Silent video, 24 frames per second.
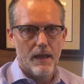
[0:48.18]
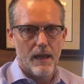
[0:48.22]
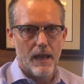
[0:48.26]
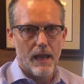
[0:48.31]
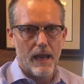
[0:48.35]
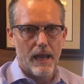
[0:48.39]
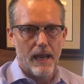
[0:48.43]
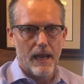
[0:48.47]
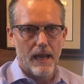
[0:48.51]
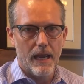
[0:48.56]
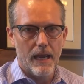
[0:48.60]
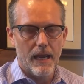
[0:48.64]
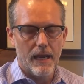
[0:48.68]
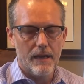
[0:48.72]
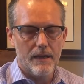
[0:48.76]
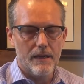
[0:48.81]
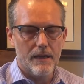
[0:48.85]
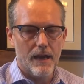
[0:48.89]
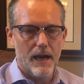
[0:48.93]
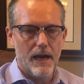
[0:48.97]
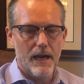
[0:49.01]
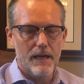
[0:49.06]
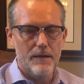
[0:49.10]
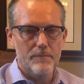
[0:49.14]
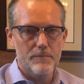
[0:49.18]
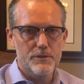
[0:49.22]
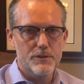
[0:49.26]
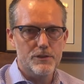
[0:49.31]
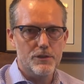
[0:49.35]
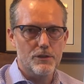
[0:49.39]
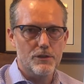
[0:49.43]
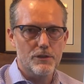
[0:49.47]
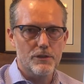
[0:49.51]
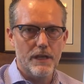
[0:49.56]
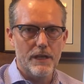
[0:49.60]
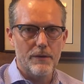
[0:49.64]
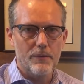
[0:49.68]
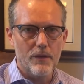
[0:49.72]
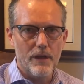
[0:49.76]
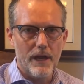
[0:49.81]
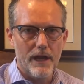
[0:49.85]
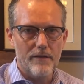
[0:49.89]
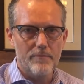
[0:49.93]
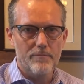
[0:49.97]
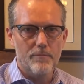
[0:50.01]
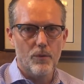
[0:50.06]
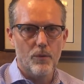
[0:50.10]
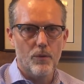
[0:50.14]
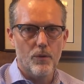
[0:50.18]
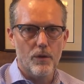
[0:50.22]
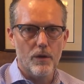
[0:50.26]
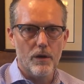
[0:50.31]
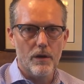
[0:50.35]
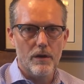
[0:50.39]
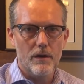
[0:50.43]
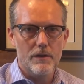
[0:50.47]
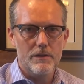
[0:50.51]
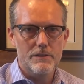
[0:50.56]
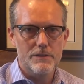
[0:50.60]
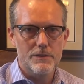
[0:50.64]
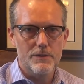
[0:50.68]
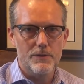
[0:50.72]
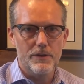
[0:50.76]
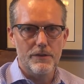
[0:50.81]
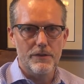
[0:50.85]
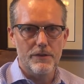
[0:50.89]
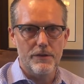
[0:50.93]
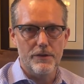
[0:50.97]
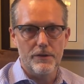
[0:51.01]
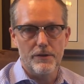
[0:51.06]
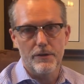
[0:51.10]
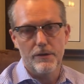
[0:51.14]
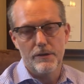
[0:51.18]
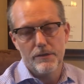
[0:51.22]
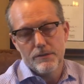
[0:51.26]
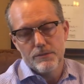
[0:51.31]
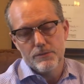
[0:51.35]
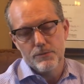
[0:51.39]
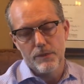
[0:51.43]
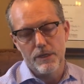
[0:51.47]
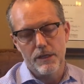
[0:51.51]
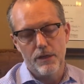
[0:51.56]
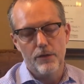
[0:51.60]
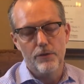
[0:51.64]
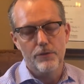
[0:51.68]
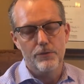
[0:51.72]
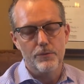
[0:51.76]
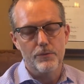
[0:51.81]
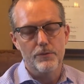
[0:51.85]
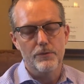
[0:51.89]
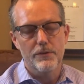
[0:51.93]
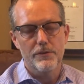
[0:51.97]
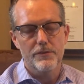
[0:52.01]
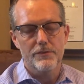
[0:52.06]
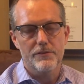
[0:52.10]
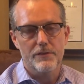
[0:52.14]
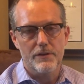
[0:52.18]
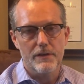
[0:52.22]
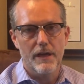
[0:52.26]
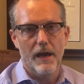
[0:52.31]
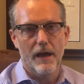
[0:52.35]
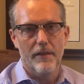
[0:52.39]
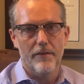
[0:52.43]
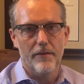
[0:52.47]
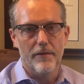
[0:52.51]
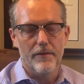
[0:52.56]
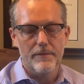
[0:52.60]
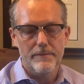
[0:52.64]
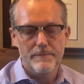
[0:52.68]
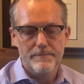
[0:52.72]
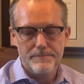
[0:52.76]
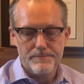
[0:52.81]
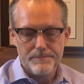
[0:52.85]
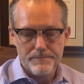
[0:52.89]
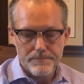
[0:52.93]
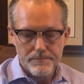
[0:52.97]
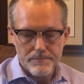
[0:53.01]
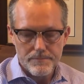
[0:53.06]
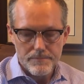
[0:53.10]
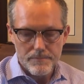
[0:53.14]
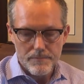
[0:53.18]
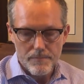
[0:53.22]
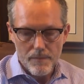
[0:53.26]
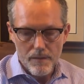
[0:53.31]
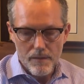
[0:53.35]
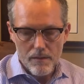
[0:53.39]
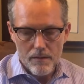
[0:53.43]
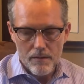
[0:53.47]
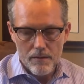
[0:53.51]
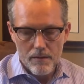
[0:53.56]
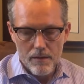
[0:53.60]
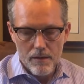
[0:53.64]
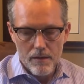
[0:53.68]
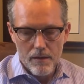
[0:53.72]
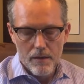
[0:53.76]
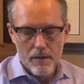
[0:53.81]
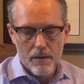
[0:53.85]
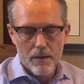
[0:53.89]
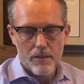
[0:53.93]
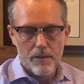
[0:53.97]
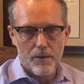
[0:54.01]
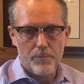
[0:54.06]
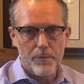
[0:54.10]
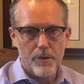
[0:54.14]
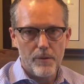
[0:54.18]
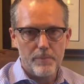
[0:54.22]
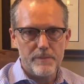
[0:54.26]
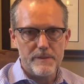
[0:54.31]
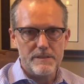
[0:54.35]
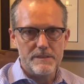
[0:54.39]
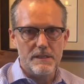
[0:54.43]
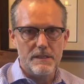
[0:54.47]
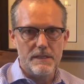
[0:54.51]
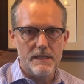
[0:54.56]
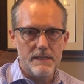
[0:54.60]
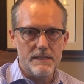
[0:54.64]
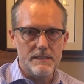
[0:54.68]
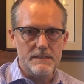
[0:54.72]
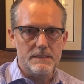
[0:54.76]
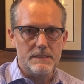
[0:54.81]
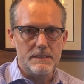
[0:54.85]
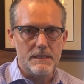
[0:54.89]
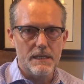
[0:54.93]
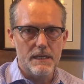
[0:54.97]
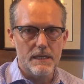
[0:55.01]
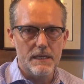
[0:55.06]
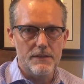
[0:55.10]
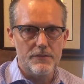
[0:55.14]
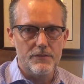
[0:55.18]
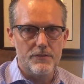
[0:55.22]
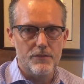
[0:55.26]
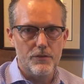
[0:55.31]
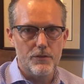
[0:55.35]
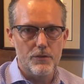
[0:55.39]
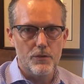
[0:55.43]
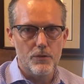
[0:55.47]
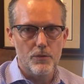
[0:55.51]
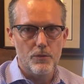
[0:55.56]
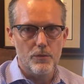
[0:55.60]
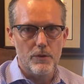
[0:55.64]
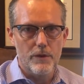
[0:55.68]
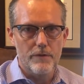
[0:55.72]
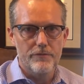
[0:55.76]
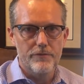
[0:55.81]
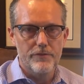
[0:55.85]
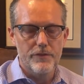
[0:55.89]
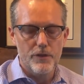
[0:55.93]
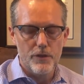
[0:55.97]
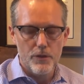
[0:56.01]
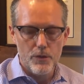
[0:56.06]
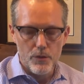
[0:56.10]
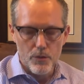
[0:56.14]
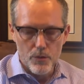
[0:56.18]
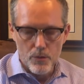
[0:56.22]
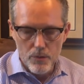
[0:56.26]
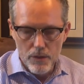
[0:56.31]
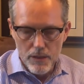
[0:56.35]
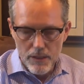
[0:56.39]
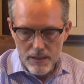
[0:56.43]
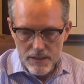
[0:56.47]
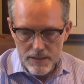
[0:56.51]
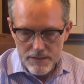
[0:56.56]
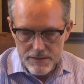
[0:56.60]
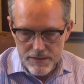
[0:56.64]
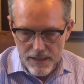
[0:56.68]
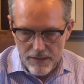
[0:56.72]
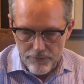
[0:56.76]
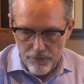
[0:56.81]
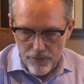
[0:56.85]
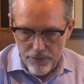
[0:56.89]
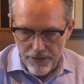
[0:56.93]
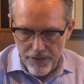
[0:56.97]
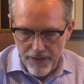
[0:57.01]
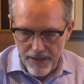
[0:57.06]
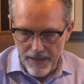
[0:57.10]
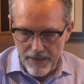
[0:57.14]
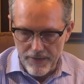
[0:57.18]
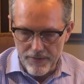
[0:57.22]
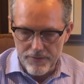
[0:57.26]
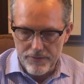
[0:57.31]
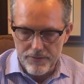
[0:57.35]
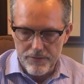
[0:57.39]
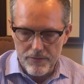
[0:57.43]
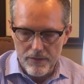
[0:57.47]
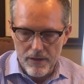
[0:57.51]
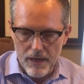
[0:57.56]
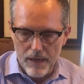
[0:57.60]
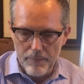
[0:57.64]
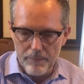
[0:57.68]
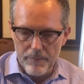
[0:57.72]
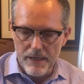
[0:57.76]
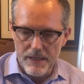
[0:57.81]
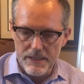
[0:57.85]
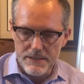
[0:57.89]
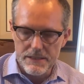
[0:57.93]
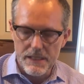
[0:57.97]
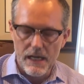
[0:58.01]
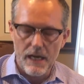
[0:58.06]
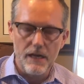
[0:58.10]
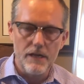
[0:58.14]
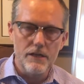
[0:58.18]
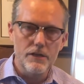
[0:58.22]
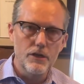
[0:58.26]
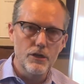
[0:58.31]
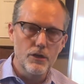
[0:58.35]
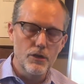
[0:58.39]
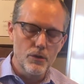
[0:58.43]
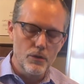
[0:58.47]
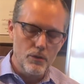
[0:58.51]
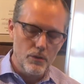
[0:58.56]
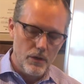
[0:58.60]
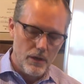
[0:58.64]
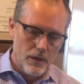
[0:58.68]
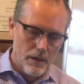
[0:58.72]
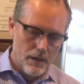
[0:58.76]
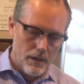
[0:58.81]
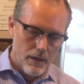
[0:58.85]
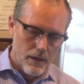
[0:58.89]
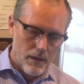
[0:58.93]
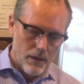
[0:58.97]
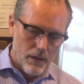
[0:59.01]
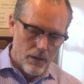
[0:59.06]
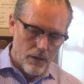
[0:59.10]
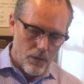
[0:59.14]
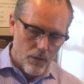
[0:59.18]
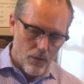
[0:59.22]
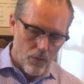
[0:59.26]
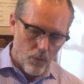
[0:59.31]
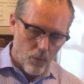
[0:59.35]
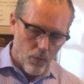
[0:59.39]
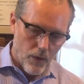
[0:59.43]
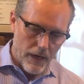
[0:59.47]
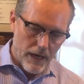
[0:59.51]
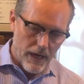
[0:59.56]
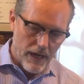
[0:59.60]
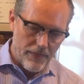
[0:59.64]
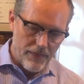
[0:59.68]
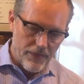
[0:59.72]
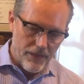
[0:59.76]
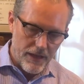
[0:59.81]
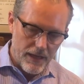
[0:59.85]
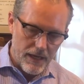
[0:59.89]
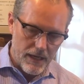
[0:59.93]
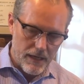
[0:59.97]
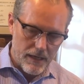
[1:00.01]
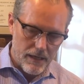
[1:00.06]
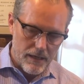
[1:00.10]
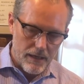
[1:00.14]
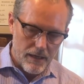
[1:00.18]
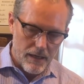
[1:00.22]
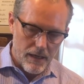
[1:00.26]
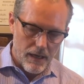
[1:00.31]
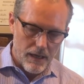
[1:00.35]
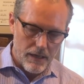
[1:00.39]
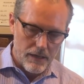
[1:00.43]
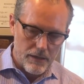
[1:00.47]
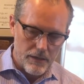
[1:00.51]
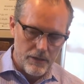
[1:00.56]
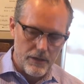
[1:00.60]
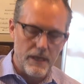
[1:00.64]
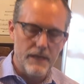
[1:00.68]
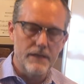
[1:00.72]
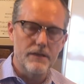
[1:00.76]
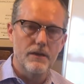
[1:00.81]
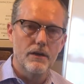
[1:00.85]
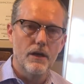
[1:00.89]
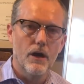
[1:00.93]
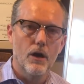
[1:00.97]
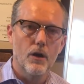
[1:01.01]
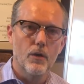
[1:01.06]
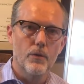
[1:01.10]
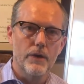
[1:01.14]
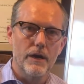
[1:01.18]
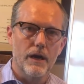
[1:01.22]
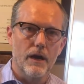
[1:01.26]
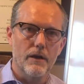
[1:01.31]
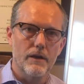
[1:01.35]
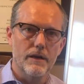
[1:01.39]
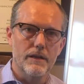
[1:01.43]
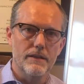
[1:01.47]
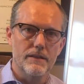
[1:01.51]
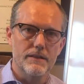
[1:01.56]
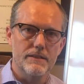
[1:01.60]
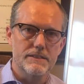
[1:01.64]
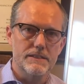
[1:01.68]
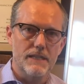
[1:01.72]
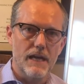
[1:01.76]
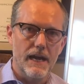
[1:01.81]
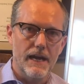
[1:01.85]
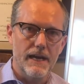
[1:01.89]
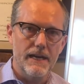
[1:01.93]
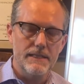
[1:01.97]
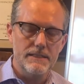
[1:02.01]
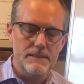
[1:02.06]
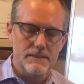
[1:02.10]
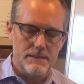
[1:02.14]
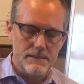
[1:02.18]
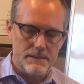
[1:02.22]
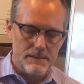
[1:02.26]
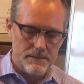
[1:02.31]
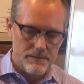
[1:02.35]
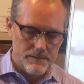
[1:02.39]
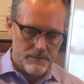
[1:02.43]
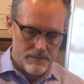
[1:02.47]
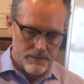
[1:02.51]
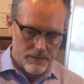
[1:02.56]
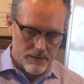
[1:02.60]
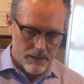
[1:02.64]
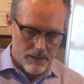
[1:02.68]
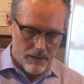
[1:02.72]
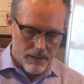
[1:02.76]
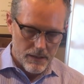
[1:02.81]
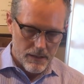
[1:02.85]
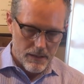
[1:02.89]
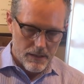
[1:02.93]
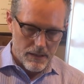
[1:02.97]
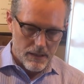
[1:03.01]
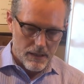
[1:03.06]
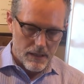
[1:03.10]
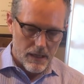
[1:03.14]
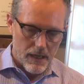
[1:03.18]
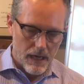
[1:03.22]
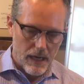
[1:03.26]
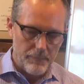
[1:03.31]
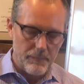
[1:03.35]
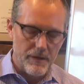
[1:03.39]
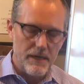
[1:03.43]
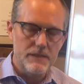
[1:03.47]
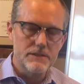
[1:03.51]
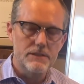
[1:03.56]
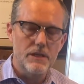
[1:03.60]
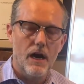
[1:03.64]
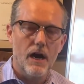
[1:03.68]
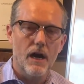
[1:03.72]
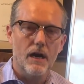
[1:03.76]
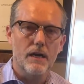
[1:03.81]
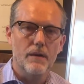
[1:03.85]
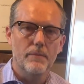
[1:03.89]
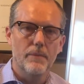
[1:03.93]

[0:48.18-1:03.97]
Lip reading: And I am sure they will have more to endure as we go through this together. The purpose of this is to review several things. I'm going to tell you what I think you need to know regarding the science. I'm going to talk